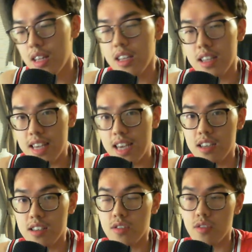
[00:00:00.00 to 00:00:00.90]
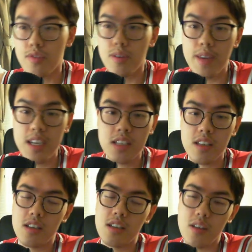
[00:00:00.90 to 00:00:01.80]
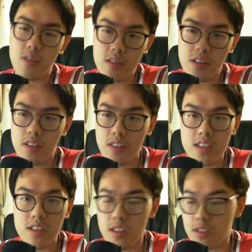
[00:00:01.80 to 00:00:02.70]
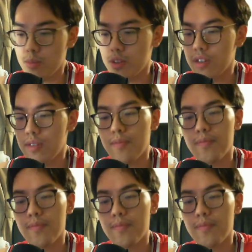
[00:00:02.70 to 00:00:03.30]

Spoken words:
yeah. So from 18 on, no, $1,000 a month,